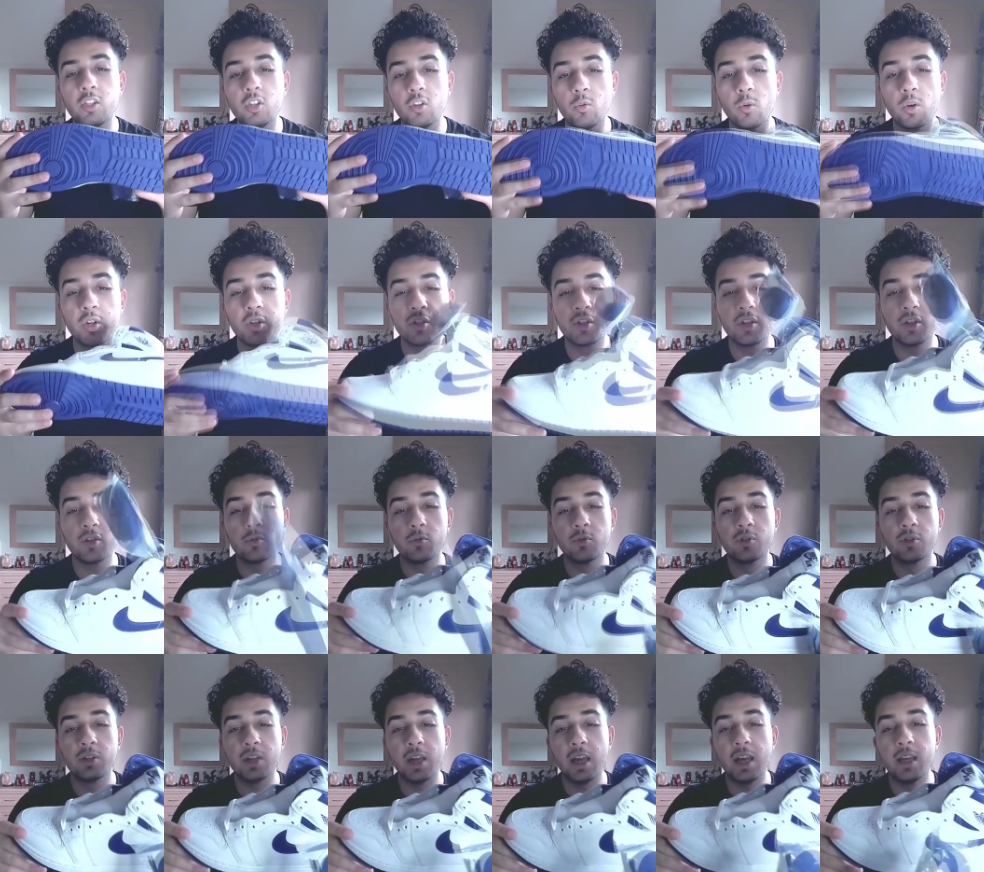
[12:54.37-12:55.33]
Do you wish this
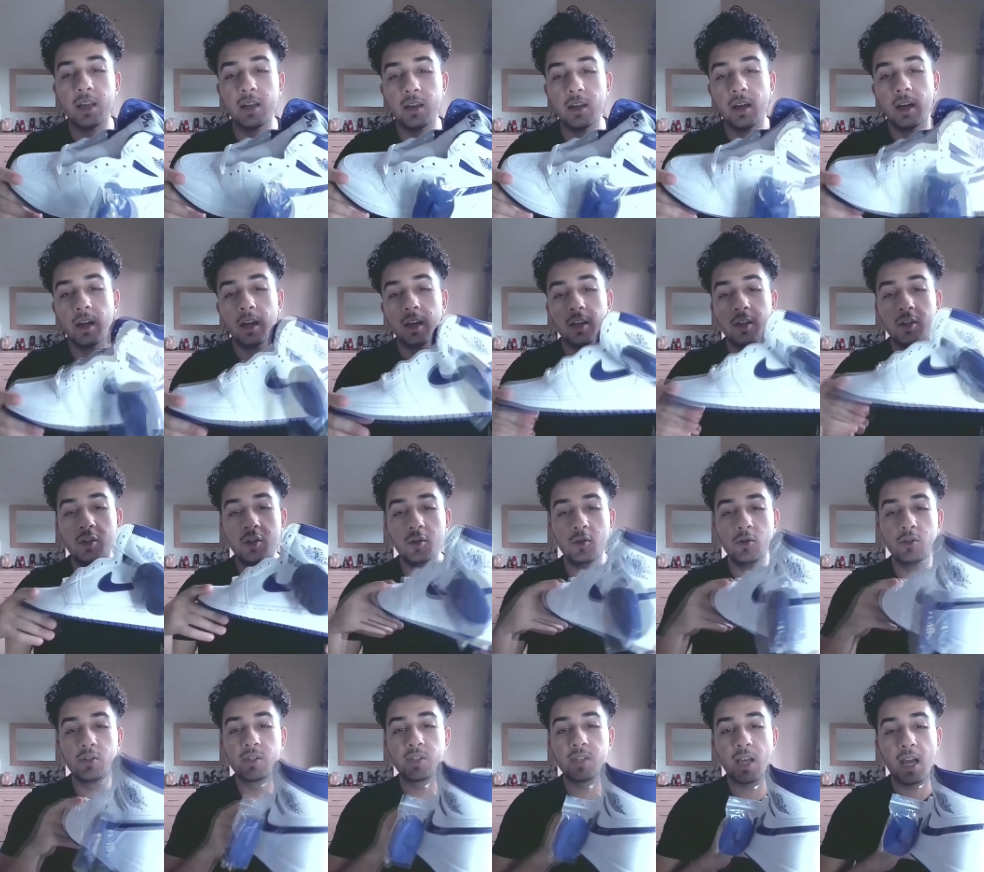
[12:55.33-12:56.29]
was in
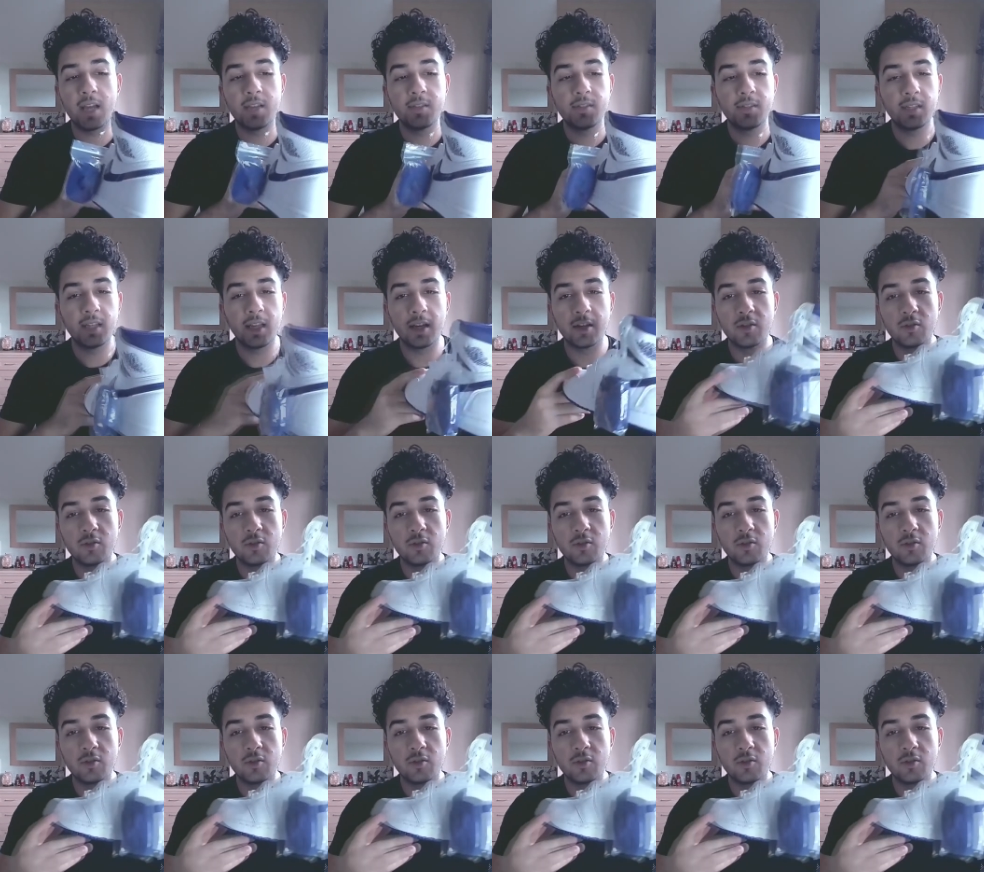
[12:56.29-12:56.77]
dude sizing